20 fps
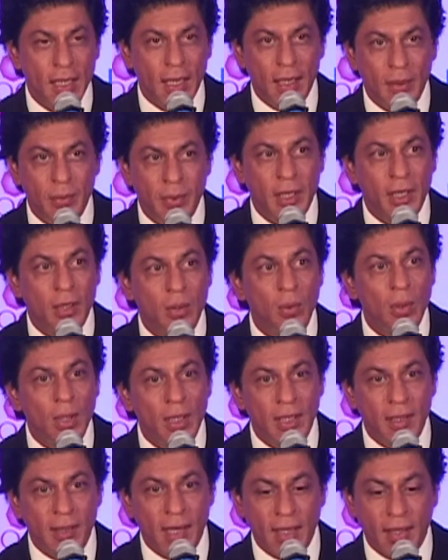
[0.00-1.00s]
And we can
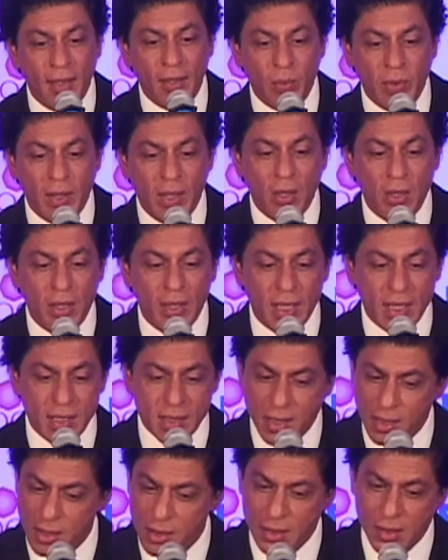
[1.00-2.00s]
only crack it when
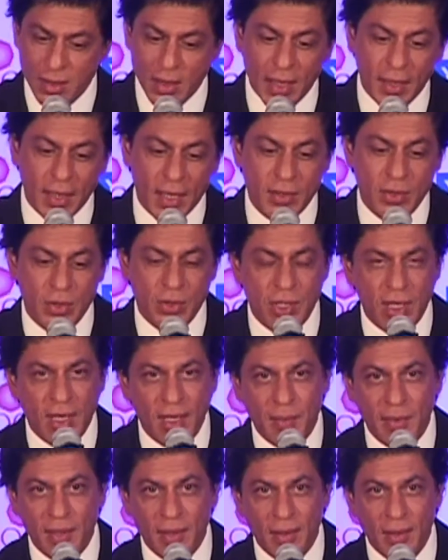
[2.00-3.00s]
organizations like
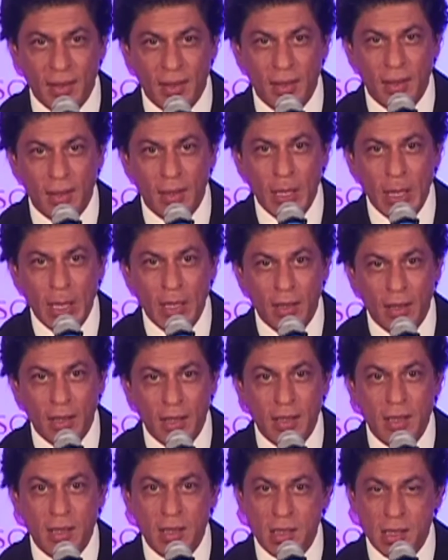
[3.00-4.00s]
ASSOCHAM and
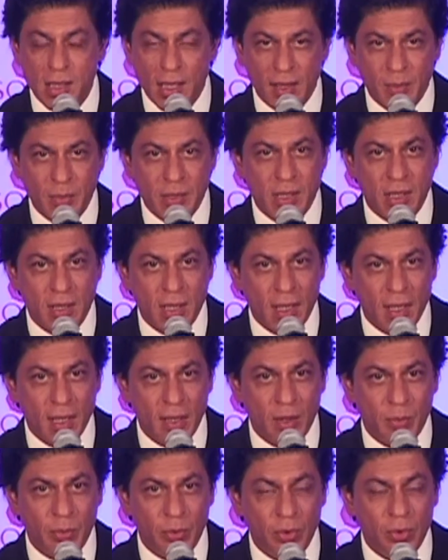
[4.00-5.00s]
leaders like Mr. Rana
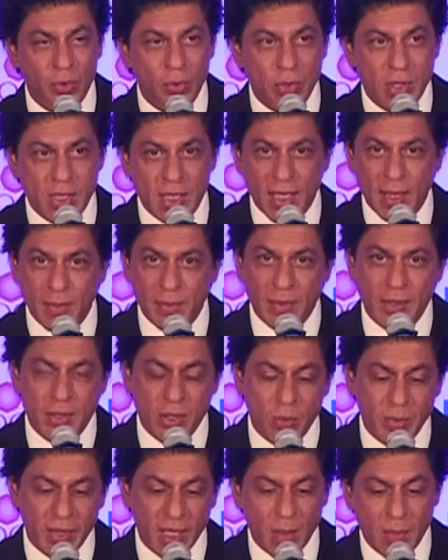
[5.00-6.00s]
Kapoor, Dutt Saab,
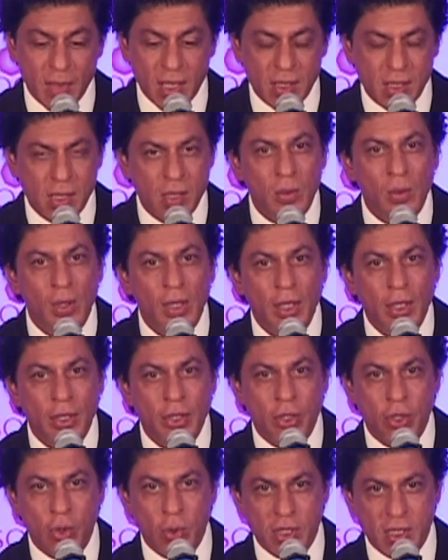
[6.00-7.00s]
so many amongst you,
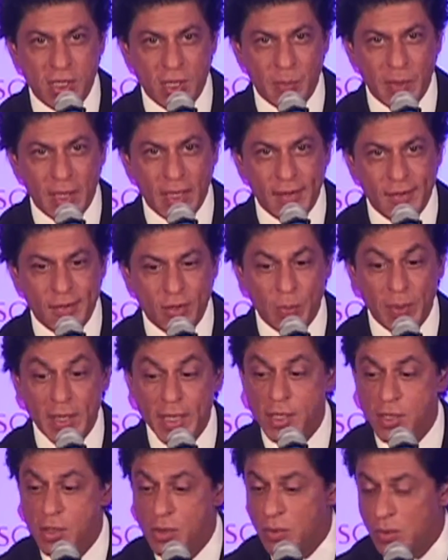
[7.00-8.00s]
show us the path. So
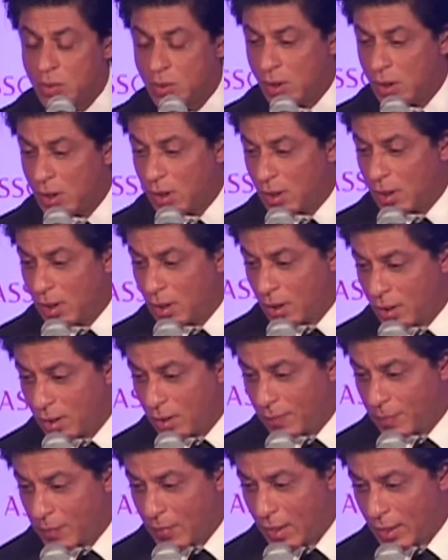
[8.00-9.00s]
please do
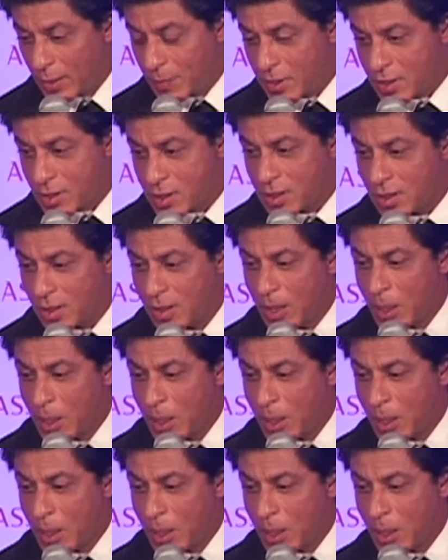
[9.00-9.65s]
help us,